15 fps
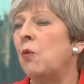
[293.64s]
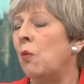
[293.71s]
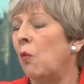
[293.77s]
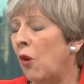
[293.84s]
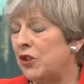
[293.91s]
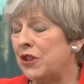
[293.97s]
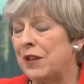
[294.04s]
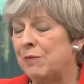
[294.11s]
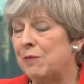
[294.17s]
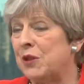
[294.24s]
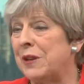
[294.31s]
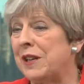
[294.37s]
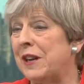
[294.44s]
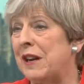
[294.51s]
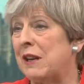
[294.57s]
What I'm
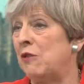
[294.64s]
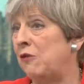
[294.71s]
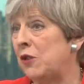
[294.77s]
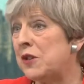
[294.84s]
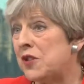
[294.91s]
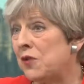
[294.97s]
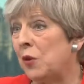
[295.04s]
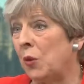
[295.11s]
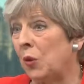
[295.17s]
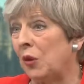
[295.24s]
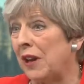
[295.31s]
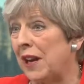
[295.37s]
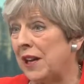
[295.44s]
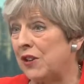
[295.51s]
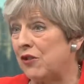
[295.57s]
doing, first of
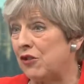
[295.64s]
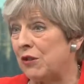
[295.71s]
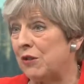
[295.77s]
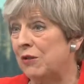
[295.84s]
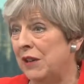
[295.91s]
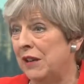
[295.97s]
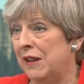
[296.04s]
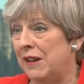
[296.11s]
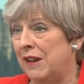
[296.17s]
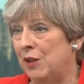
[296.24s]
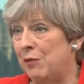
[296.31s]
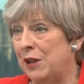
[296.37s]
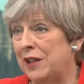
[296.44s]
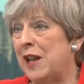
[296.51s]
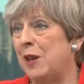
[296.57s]
all, Andrew,
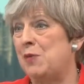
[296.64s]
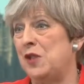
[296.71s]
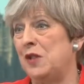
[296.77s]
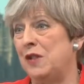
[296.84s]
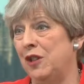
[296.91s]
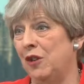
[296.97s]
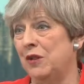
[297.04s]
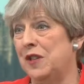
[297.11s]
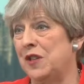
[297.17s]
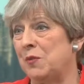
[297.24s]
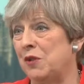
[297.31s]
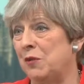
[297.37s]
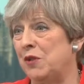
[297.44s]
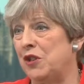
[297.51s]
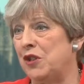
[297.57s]
I'm being absolutely honest
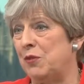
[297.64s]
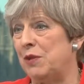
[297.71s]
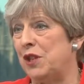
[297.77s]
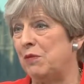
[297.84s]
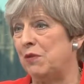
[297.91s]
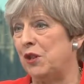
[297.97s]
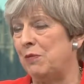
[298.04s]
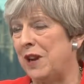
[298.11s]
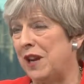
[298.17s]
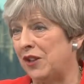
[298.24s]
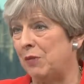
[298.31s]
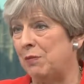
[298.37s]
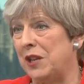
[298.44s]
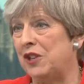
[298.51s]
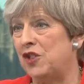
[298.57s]
with the British people about
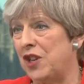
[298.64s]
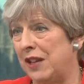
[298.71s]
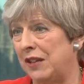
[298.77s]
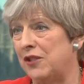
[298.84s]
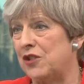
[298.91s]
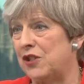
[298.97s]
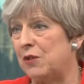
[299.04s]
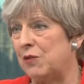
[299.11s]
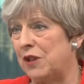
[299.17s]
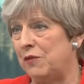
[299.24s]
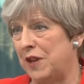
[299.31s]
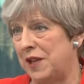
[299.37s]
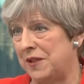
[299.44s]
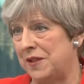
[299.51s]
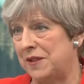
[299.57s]
the big challenge that we
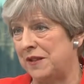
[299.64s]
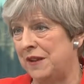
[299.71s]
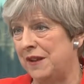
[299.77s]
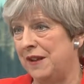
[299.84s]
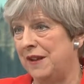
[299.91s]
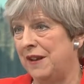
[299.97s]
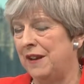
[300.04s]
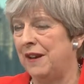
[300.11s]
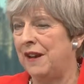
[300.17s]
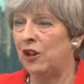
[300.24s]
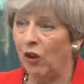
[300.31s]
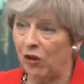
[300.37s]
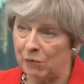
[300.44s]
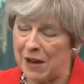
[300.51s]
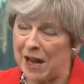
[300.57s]
face
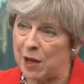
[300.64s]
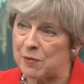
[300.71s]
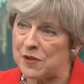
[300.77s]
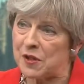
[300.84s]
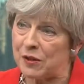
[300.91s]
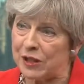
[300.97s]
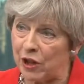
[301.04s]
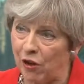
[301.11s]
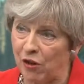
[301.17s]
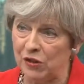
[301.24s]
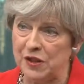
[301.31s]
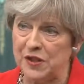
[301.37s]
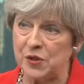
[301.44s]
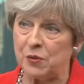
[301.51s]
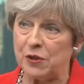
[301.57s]
and absolutely
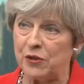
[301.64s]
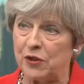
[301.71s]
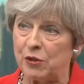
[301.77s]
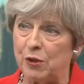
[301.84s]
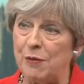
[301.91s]
honest with them